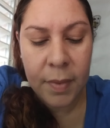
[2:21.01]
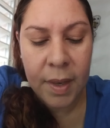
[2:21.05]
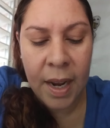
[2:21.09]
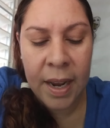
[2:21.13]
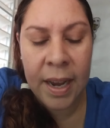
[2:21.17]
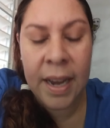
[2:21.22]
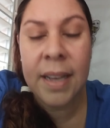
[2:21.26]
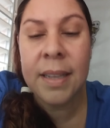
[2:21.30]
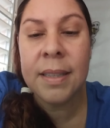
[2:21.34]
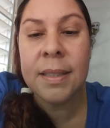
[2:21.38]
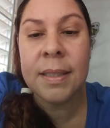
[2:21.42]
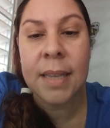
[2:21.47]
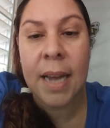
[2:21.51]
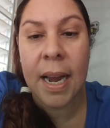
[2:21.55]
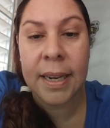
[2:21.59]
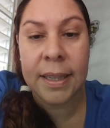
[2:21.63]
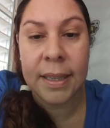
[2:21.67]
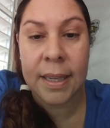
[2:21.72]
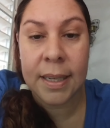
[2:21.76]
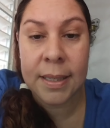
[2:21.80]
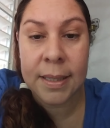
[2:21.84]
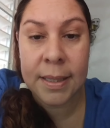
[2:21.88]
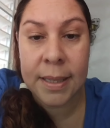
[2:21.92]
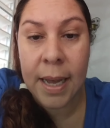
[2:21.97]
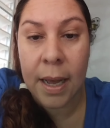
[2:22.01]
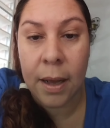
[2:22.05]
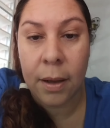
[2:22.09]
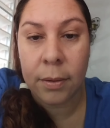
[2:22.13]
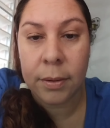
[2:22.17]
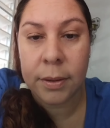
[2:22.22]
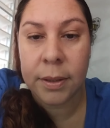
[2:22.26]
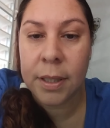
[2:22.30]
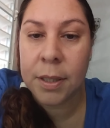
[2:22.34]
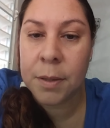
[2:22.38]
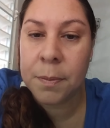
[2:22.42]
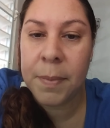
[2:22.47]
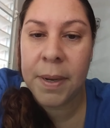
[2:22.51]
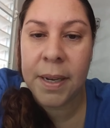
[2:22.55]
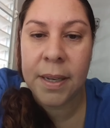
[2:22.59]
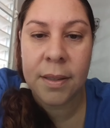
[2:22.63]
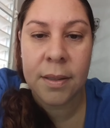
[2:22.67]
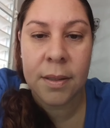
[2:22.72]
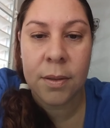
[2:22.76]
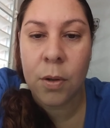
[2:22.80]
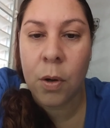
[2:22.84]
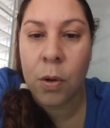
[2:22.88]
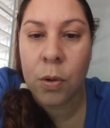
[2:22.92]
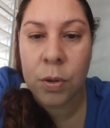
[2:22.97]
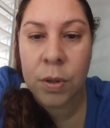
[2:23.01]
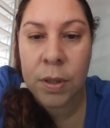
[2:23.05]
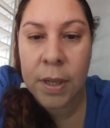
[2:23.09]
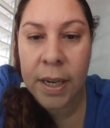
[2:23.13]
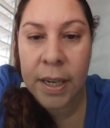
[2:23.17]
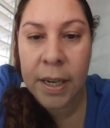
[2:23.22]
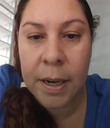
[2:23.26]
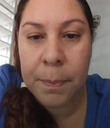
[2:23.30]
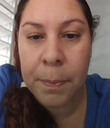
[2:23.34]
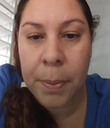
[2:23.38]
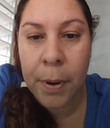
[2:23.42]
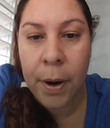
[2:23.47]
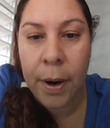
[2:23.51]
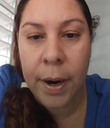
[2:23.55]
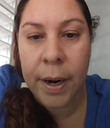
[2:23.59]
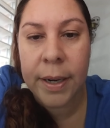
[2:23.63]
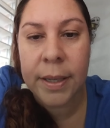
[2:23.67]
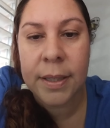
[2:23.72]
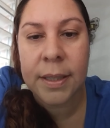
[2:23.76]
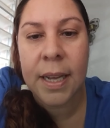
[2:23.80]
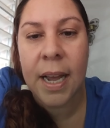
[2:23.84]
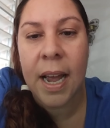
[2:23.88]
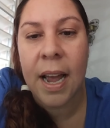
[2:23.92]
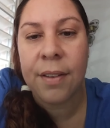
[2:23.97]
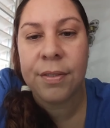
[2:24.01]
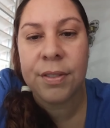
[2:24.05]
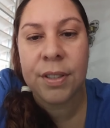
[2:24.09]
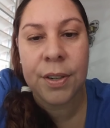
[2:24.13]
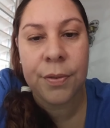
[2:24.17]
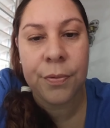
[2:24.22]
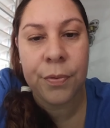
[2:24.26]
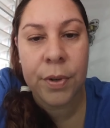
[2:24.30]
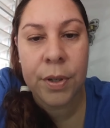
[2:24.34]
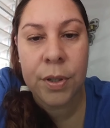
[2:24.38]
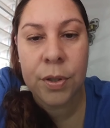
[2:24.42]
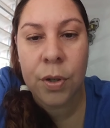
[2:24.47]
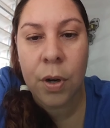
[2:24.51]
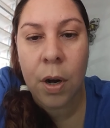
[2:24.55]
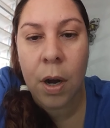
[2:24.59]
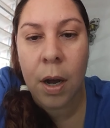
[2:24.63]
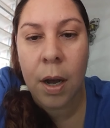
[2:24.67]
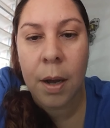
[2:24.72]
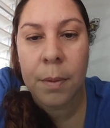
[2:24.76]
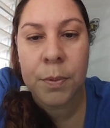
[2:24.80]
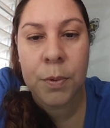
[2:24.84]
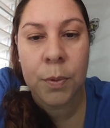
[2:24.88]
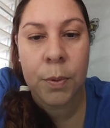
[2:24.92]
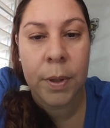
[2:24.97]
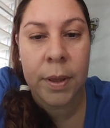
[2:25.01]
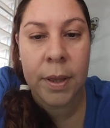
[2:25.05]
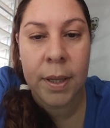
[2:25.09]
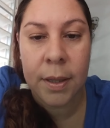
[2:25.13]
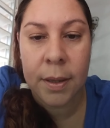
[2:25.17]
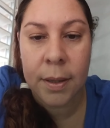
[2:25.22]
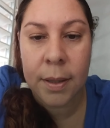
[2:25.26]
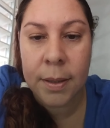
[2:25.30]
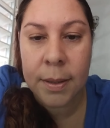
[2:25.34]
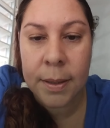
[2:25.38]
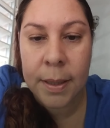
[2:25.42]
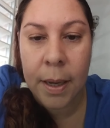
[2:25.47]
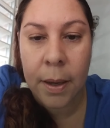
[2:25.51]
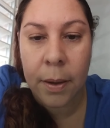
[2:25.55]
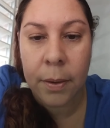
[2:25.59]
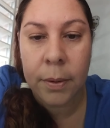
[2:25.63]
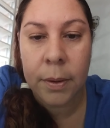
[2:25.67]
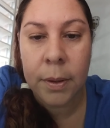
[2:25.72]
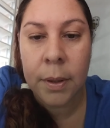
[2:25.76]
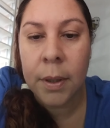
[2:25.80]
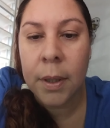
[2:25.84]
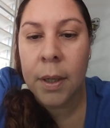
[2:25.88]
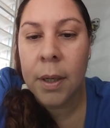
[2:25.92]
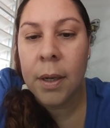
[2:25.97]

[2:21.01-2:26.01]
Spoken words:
inside the cell. This means those tiny parts that have different jobs within the cell.